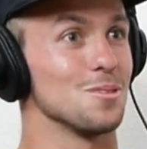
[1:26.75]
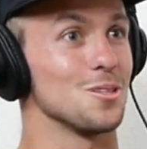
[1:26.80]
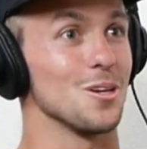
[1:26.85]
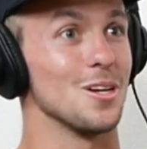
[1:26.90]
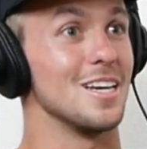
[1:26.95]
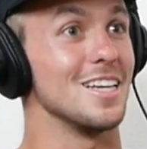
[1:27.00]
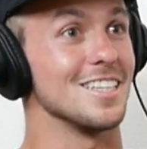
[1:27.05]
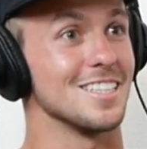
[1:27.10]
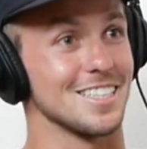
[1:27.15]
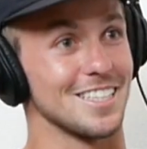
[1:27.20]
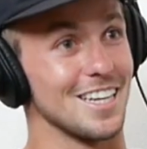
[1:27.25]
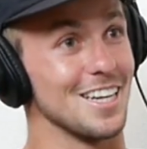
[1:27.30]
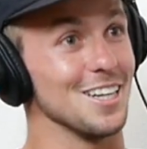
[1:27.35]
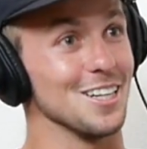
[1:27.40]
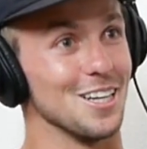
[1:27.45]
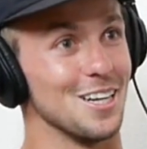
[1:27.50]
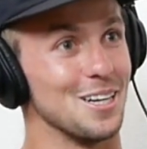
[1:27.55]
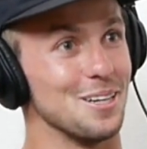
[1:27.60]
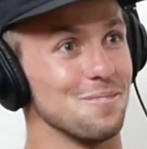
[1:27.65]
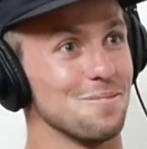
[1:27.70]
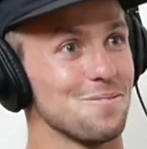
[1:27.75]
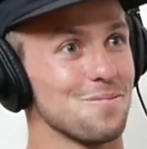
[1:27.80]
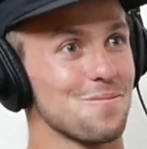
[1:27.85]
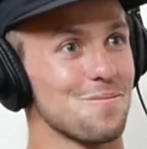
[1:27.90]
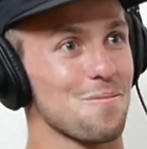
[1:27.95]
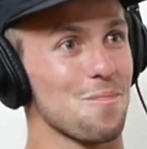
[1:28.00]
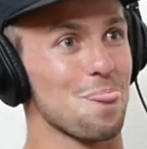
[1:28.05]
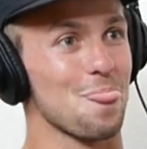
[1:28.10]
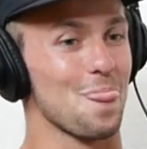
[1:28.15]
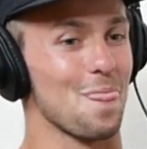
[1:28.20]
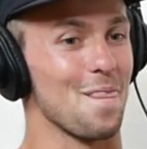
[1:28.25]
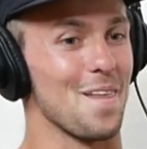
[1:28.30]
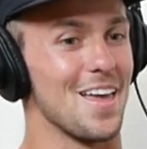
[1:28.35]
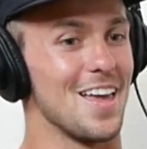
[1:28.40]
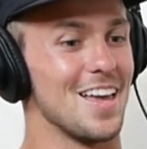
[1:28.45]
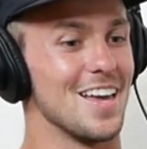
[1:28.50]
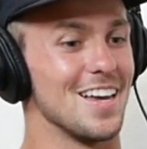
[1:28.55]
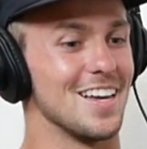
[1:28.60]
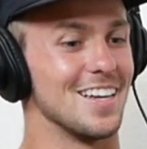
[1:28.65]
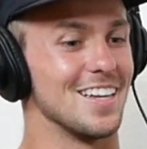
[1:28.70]
So I hit Steele up,
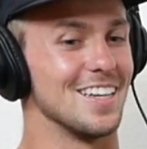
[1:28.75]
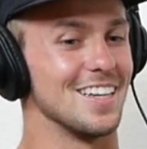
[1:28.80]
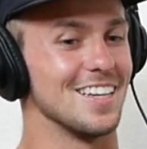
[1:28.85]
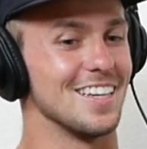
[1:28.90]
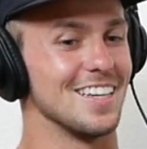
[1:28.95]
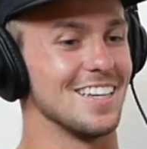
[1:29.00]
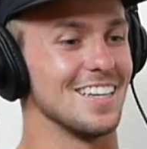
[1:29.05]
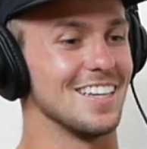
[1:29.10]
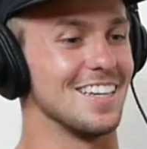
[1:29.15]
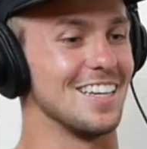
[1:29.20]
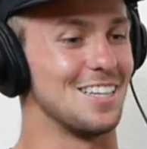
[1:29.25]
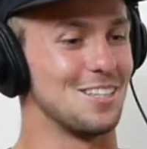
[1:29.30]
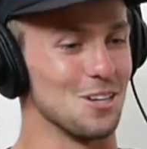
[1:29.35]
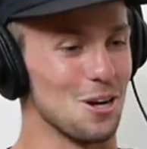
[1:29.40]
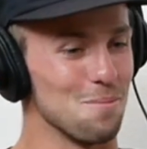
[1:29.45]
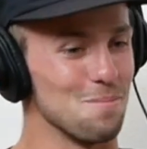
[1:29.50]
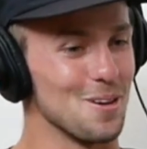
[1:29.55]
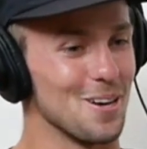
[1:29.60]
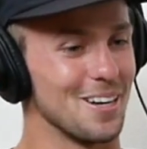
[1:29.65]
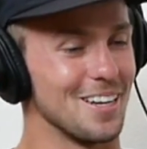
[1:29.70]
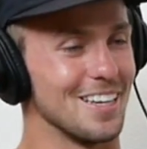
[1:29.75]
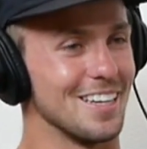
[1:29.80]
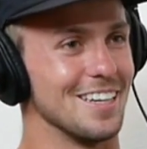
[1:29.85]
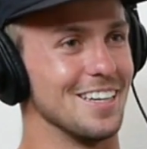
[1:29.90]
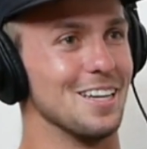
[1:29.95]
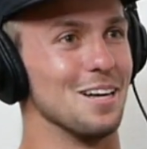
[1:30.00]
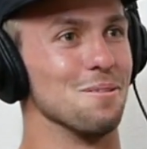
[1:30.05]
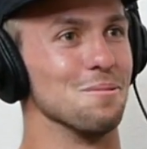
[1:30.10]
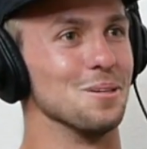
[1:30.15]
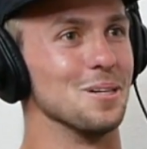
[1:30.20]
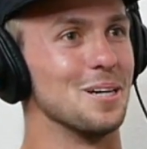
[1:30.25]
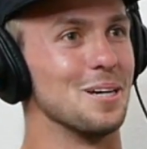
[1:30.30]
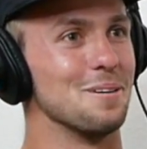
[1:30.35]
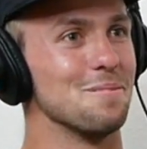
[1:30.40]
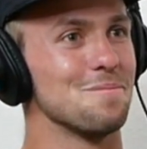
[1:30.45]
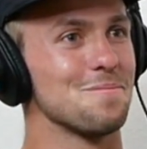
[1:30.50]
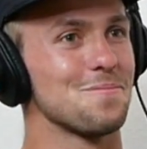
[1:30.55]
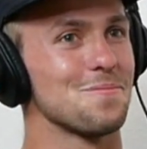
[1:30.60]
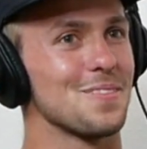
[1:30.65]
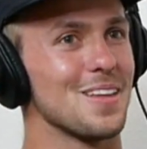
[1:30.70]
and he taught me how to hit a double up.